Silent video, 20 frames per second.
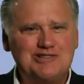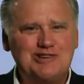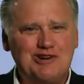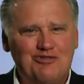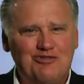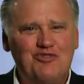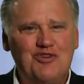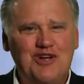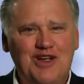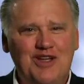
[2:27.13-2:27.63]
our
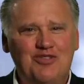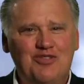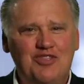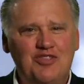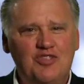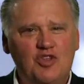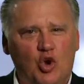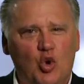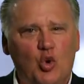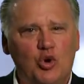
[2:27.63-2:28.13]
faith in
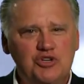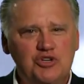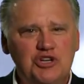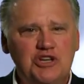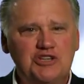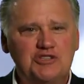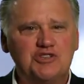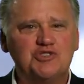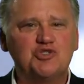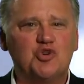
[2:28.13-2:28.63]
the Lord
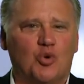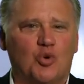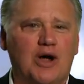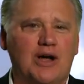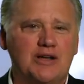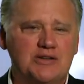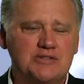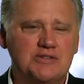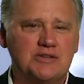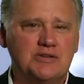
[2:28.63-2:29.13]
Jesus
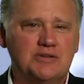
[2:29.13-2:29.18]
Christ.